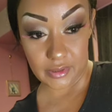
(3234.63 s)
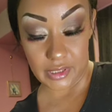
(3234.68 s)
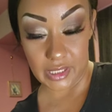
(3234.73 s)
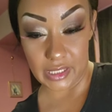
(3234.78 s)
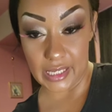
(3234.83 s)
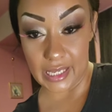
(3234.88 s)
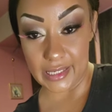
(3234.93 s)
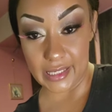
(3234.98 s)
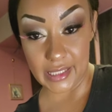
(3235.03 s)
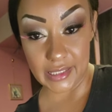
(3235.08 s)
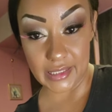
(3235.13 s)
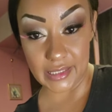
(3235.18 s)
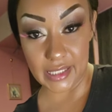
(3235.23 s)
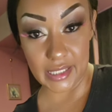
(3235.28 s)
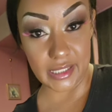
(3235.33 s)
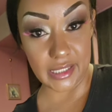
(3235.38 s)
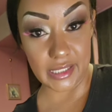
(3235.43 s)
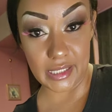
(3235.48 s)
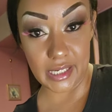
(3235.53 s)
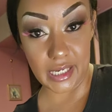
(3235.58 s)
And like I
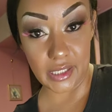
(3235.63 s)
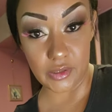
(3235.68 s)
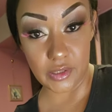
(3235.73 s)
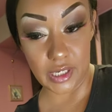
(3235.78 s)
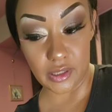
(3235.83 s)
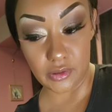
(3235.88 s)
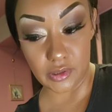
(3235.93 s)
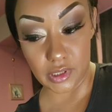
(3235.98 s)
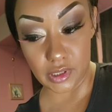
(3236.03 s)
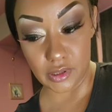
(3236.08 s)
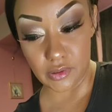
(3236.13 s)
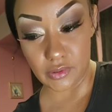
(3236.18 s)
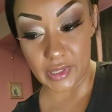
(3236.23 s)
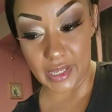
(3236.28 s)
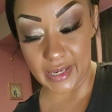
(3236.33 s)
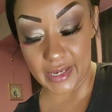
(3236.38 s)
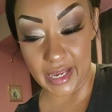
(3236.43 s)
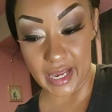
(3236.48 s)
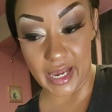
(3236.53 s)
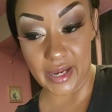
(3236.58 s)
said, then I'll go
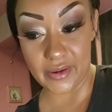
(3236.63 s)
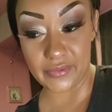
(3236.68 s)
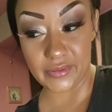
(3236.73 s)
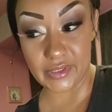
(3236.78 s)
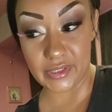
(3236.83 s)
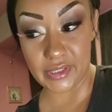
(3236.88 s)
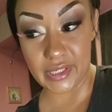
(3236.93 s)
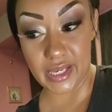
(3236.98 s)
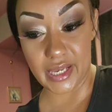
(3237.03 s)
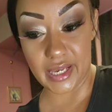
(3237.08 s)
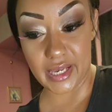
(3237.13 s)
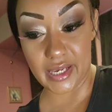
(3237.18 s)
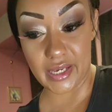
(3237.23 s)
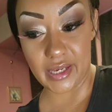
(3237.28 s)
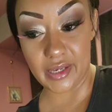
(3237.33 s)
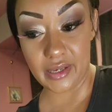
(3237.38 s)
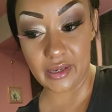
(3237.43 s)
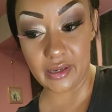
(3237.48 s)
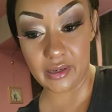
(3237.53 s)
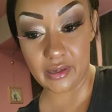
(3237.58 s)
like half the
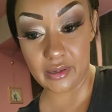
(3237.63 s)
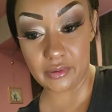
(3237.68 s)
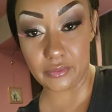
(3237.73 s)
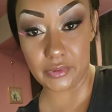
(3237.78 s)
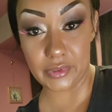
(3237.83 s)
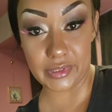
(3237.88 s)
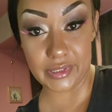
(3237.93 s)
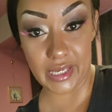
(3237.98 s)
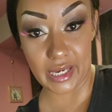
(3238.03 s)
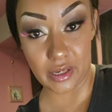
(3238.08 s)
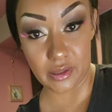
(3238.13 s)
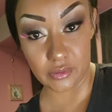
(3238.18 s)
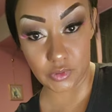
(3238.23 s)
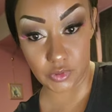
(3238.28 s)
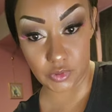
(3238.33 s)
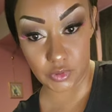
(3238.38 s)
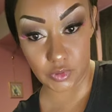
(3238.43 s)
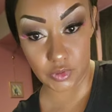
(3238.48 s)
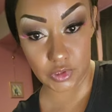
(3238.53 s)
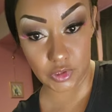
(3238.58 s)
day without
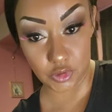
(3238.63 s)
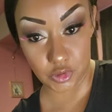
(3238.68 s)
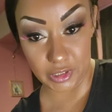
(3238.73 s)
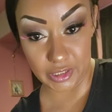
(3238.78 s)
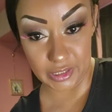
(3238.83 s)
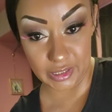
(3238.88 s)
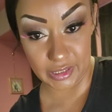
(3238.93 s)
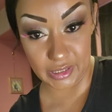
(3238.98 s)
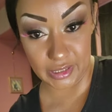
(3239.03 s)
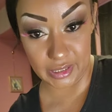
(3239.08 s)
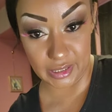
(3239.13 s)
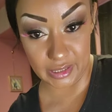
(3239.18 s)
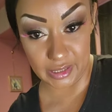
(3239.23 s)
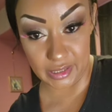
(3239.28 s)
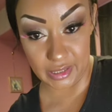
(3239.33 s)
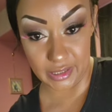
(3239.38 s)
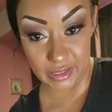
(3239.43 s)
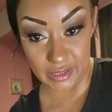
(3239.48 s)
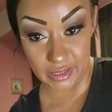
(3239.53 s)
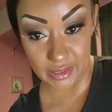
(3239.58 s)
drinking
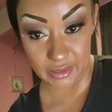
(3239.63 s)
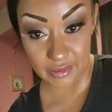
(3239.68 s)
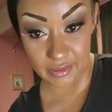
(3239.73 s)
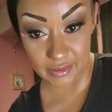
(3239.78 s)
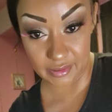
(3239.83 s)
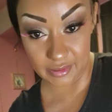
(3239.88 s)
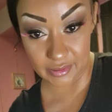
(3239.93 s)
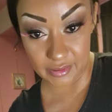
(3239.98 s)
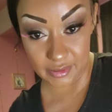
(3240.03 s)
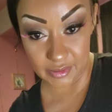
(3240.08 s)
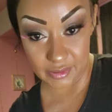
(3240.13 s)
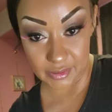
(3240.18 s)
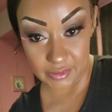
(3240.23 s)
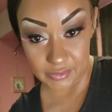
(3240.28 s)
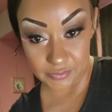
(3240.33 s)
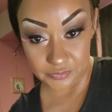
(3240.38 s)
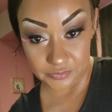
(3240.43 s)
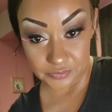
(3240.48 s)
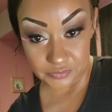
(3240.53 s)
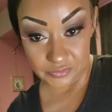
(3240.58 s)
anything.
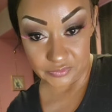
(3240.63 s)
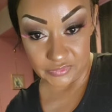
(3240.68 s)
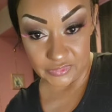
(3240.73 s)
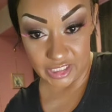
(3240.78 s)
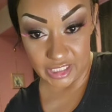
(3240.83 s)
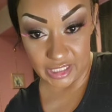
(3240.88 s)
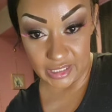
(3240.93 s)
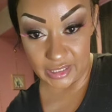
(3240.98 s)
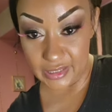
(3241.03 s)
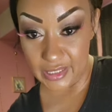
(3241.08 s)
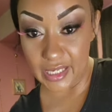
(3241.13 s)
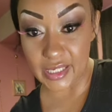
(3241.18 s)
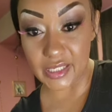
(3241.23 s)
10